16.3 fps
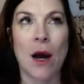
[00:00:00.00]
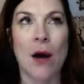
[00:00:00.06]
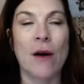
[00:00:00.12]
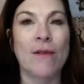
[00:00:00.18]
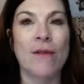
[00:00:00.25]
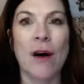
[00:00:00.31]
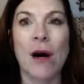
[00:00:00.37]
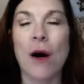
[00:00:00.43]

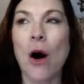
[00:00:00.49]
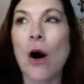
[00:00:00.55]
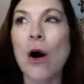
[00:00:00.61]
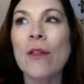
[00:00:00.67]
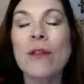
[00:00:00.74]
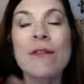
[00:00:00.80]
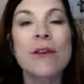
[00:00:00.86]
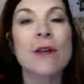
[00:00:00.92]
of all
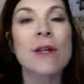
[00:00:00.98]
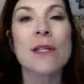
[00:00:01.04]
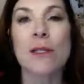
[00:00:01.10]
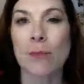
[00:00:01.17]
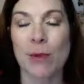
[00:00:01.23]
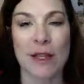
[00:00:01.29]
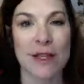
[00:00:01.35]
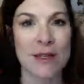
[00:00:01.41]
the various
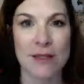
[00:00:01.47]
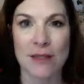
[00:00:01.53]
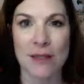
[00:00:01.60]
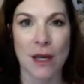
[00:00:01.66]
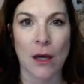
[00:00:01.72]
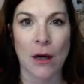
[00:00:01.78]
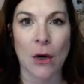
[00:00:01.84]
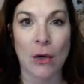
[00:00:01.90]
places
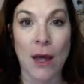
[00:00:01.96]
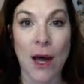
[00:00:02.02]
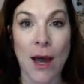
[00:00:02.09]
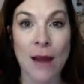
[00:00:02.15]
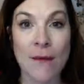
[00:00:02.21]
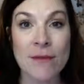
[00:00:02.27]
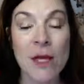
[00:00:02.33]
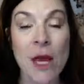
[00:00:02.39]
in our
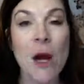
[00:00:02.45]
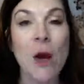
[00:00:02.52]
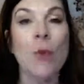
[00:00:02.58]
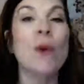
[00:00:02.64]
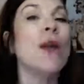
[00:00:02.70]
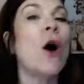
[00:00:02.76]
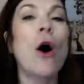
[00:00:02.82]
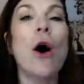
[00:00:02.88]
lives
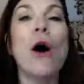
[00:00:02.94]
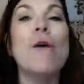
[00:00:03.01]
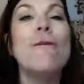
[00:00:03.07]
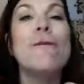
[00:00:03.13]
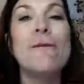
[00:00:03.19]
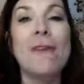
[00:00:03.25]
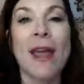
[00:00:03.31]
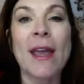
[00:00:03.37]
we all
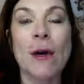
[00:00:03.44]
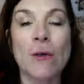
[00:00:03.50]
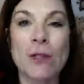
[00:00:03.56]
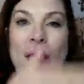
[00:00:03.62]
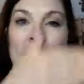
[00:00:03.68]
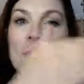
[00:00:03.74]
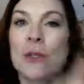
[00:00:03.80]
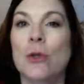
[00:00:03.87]
failed
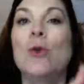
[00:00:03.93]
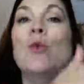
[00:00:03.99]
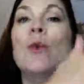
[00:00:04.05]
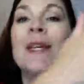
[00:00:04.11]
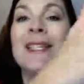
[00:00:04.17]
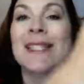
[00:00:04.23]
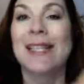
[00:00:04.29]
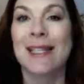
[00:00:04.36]
until we
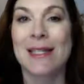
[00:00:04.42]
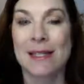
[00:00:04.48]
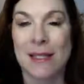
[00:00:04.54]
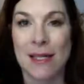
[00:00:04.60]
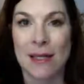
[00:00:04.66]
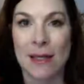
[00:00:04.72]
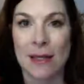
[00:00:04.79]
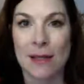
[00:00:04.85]

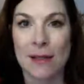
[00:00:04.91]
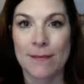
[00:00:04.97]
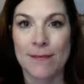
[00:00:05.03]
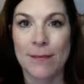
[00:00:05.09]
succeeded